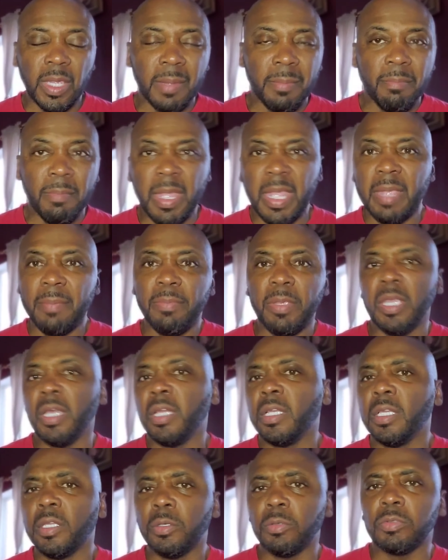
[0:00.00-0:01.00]
Maybe a
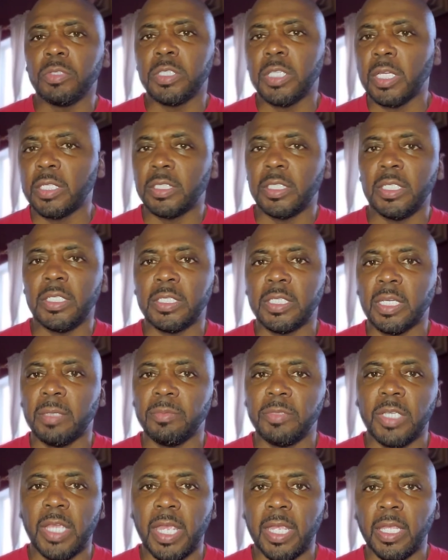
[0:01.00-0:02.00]
little touchy
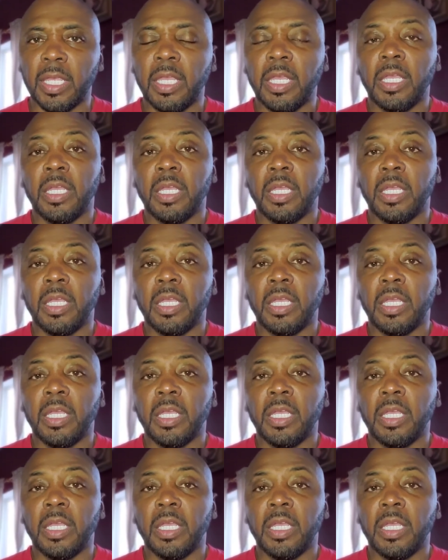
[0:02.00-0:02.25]
subject.